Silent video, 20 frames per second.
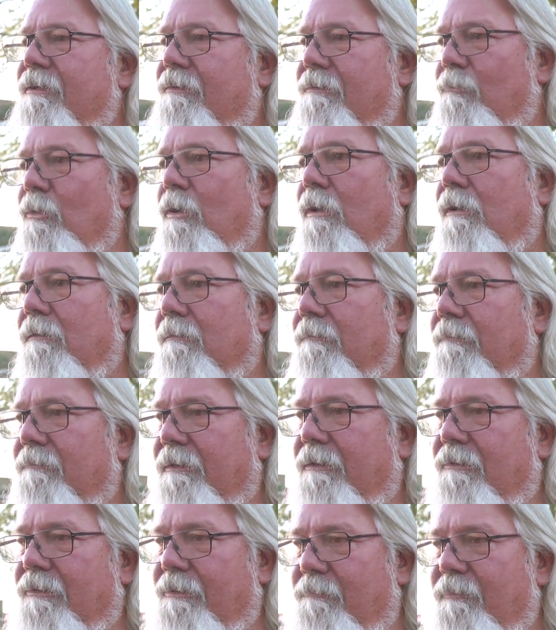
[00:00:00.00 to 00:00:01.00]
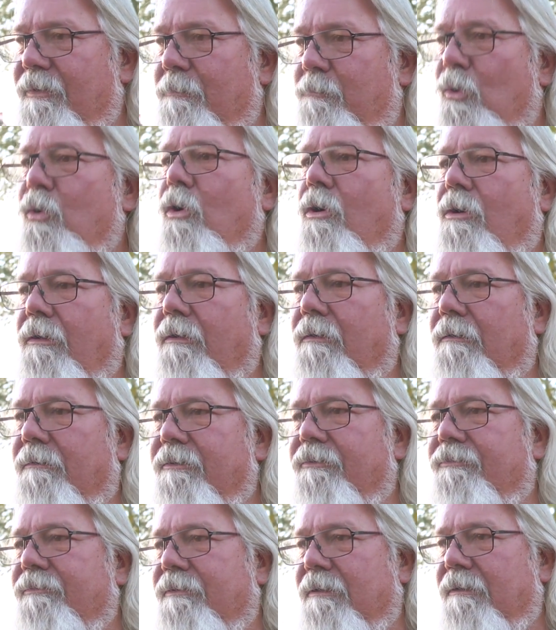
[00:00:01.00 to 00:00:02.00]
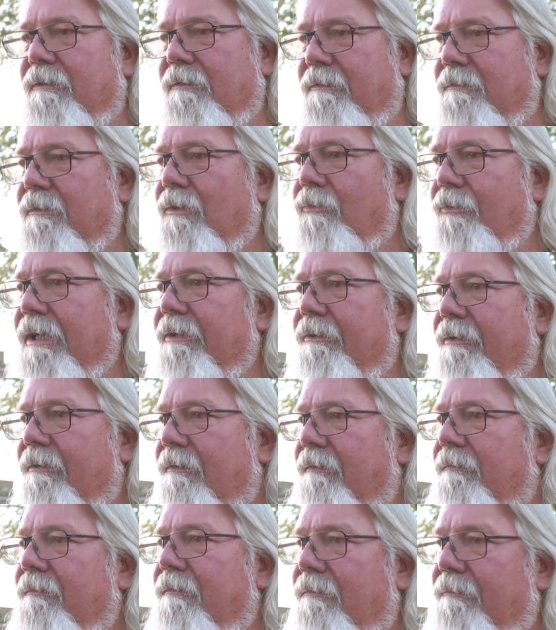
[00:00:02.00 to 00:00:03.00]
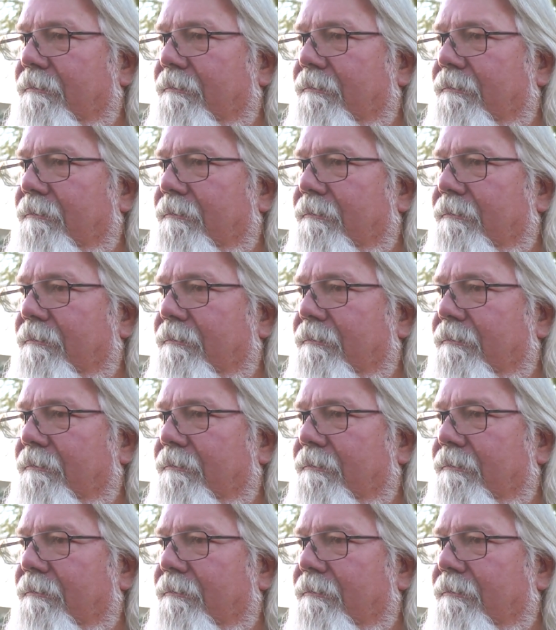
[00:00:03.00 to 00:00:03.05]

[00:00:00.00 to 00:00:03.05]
to the wall, the border, just to go down there